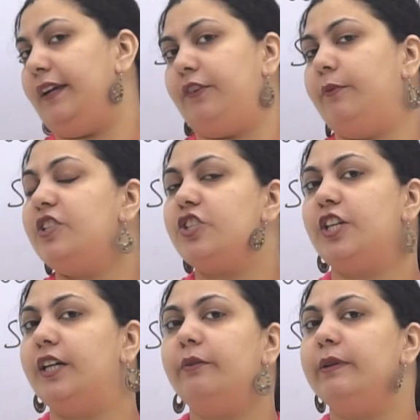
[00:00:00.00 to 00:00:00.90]
if you will
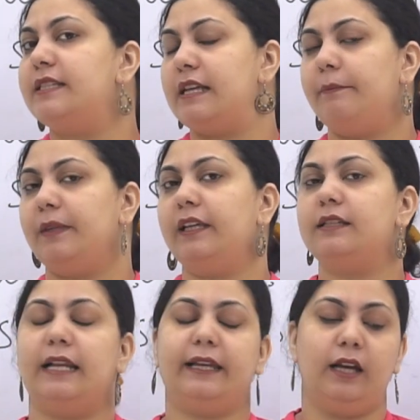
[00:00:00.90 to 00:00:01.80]
share with something,
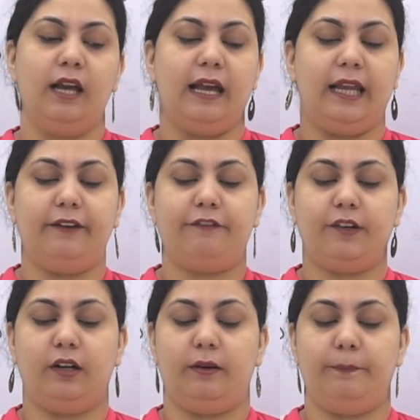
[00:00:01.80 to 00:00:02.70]
like if
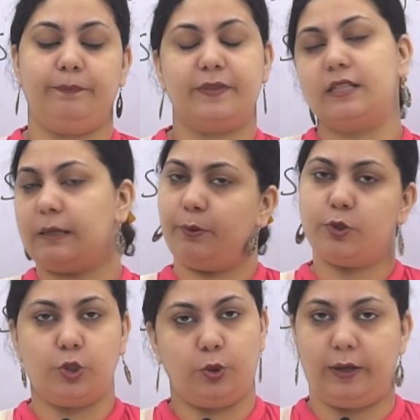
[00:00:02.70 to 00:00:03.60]

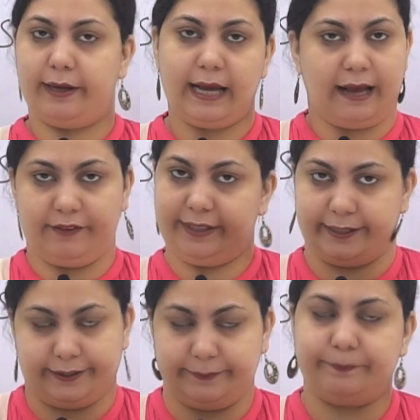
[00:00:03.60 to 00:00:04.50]
suppose you are having
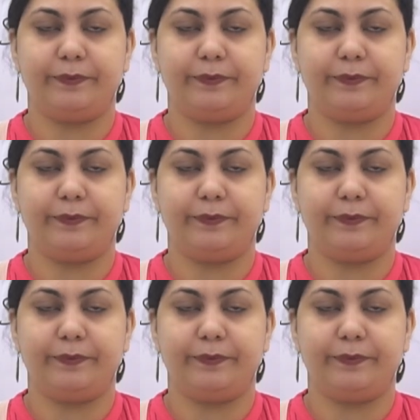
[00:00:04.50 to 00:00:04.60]
dinner.